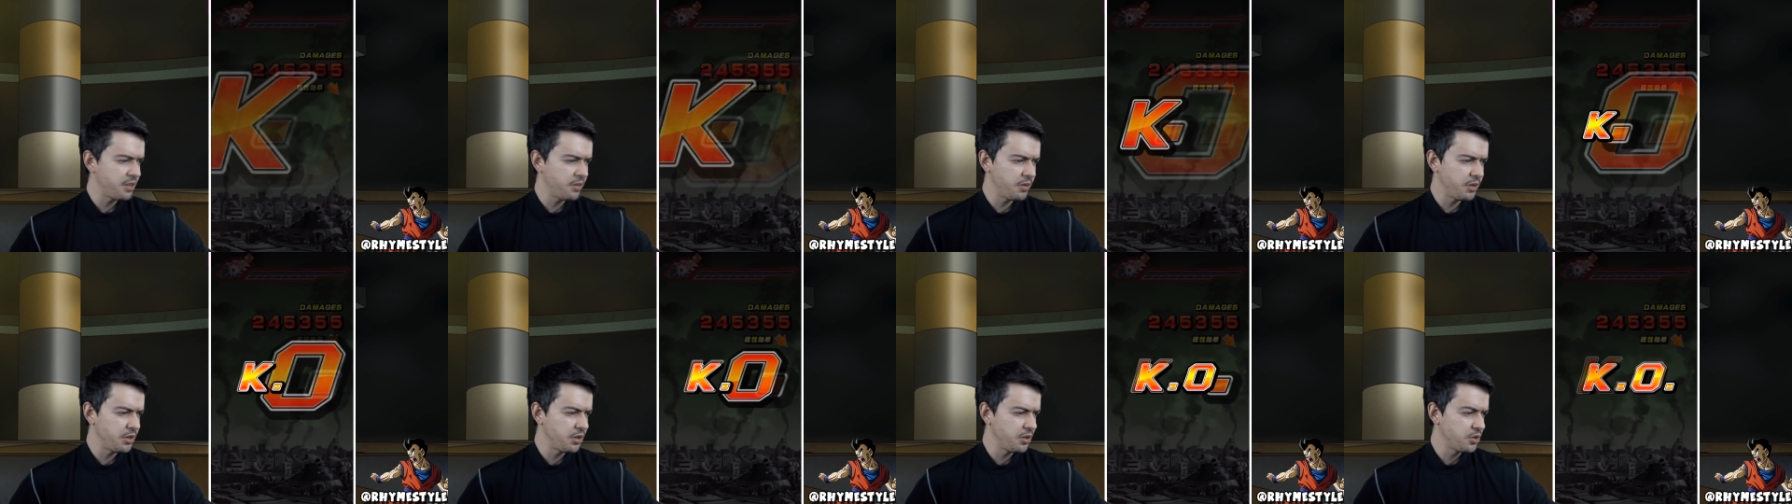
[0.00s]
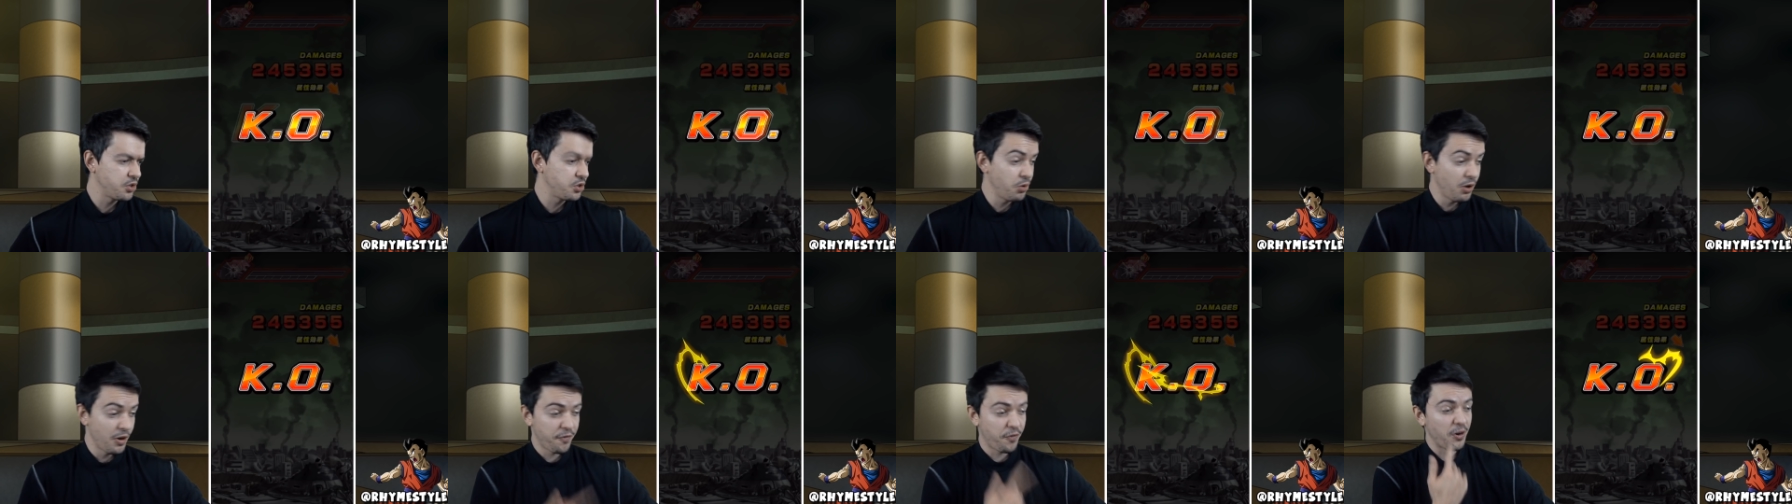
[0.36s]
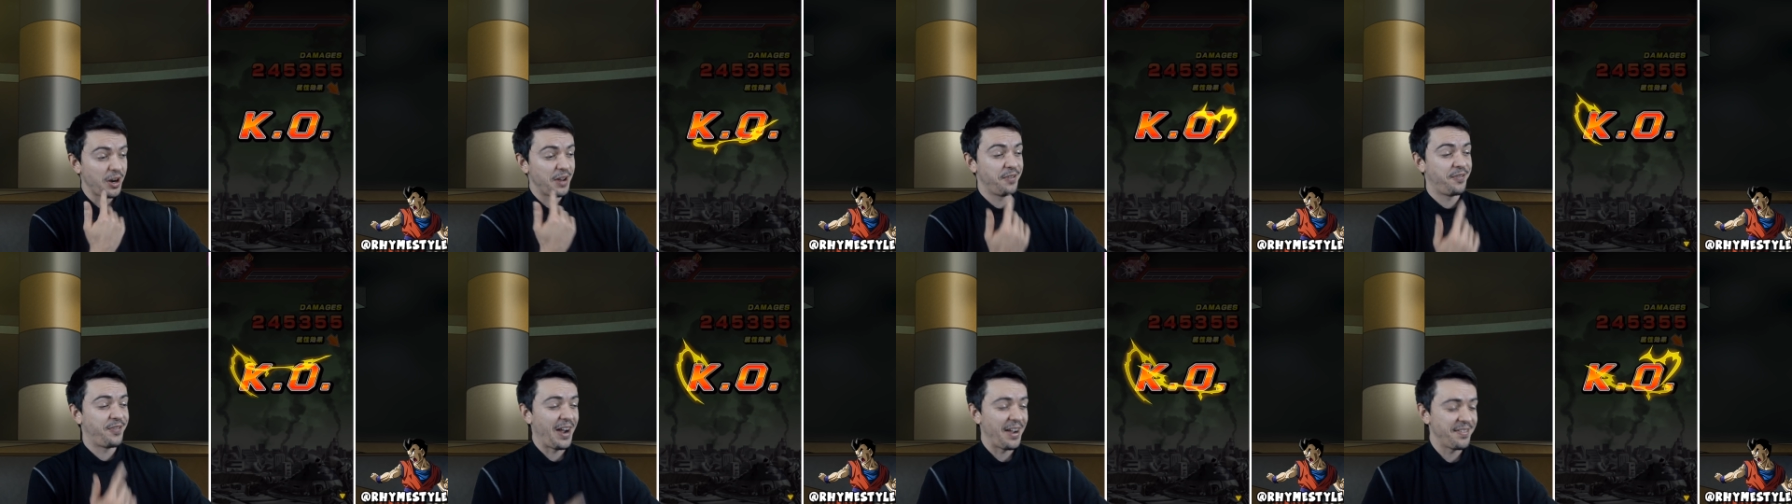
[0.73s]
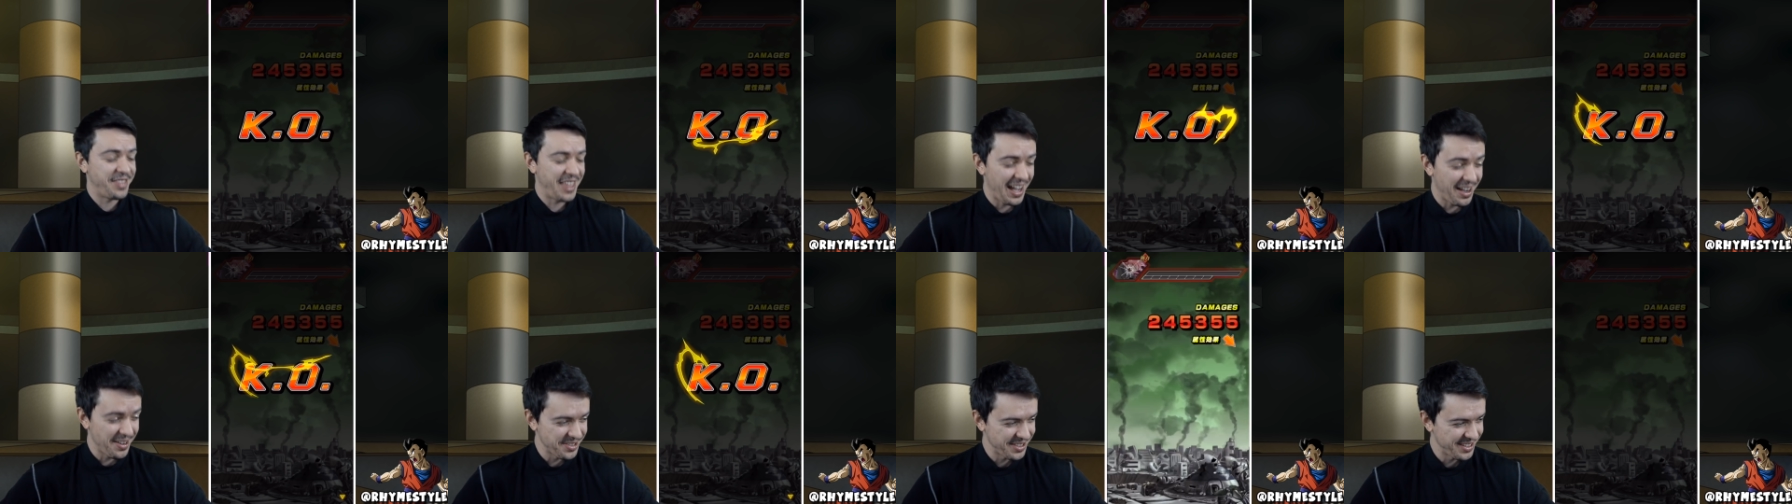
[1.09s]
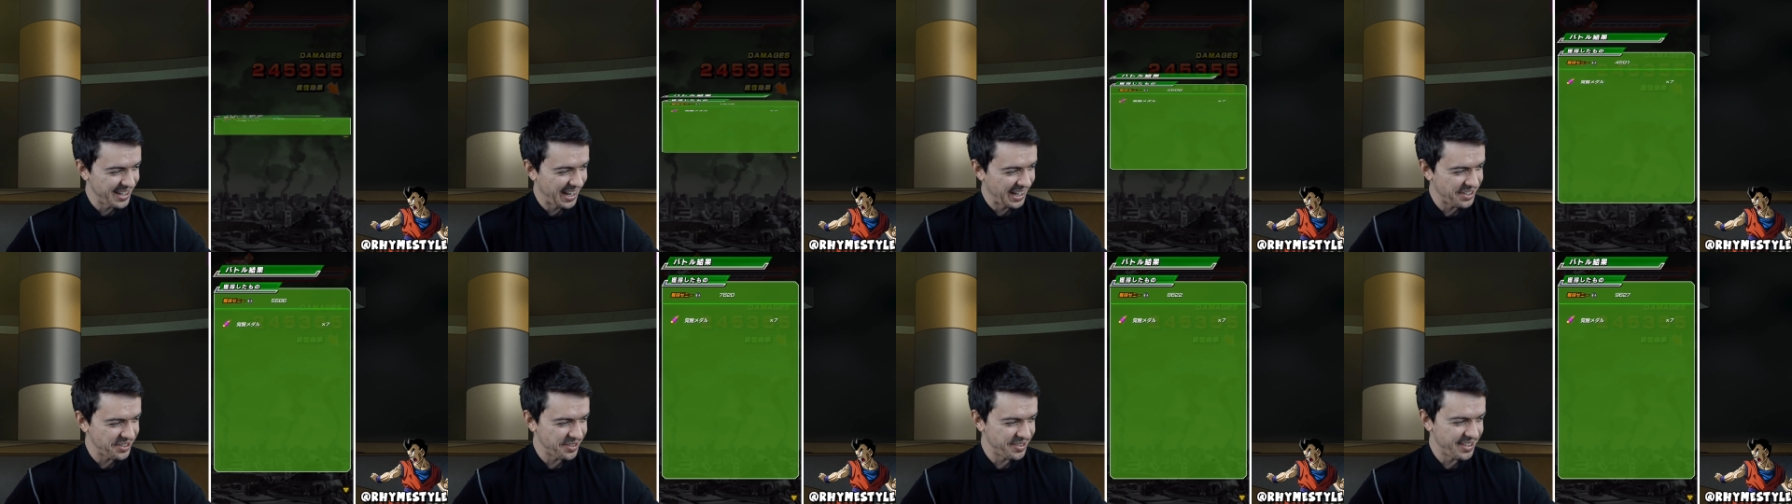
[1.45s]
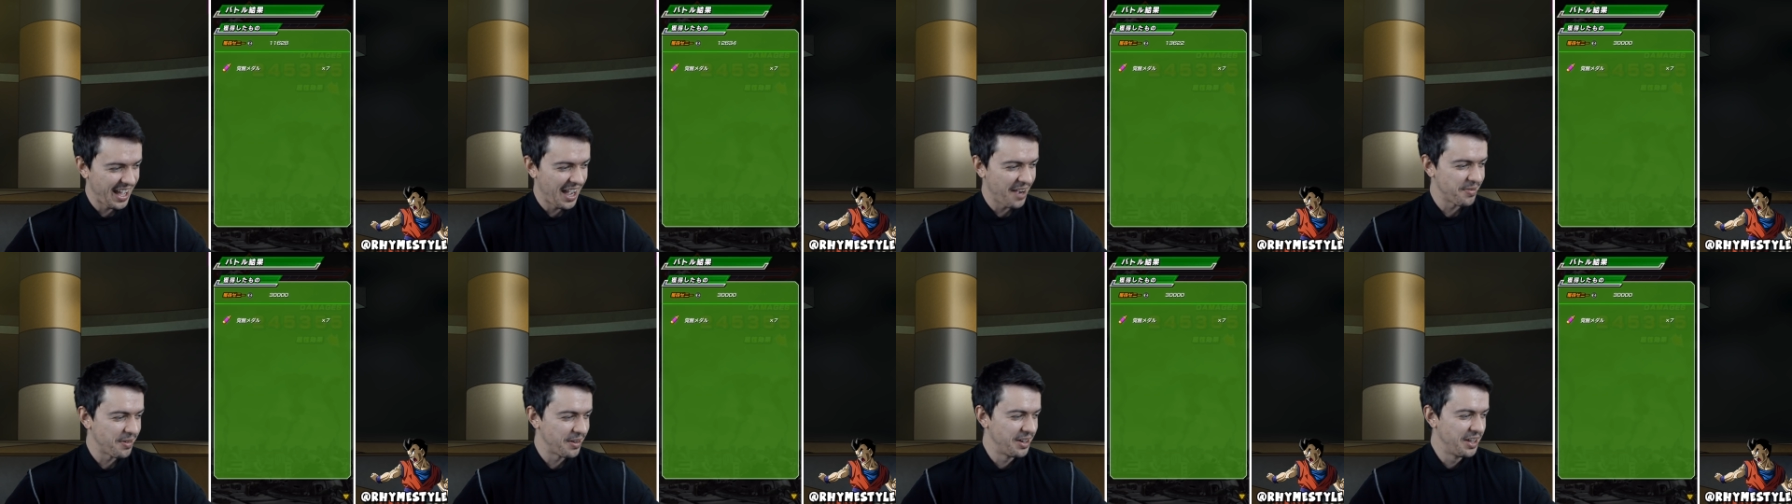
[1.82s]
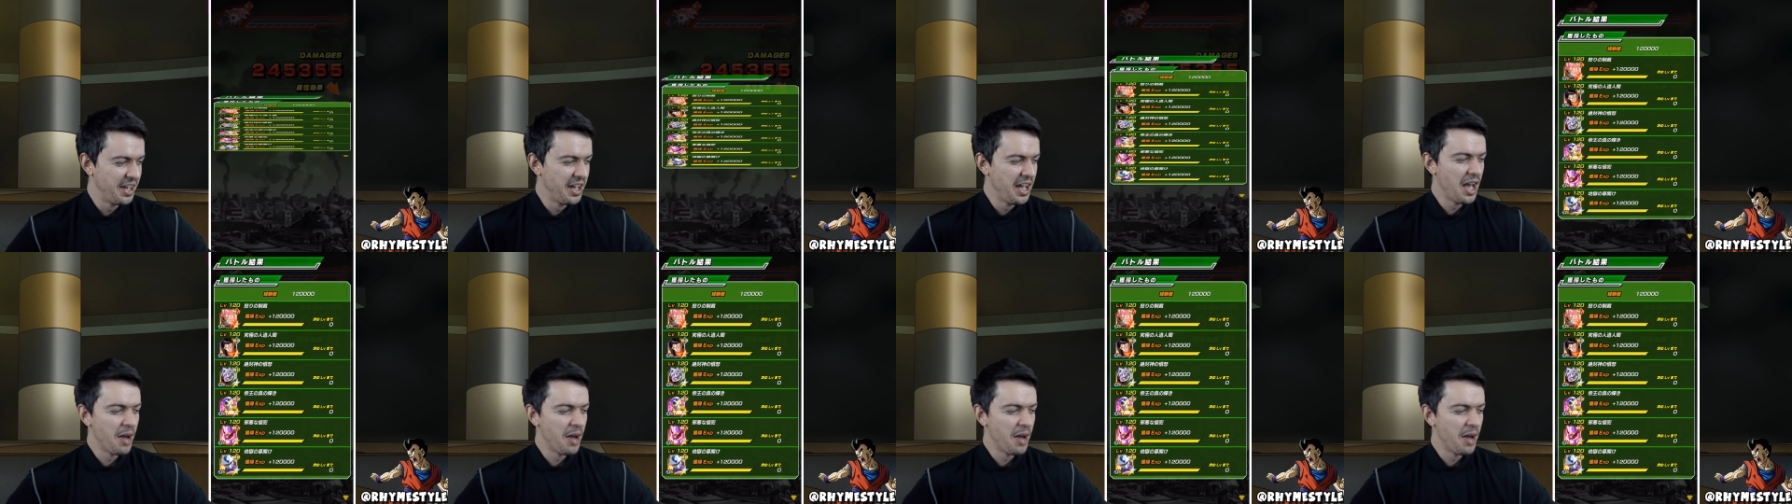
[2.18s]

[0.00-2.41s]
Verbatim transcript: I don't really know. 245,000 actually on that one.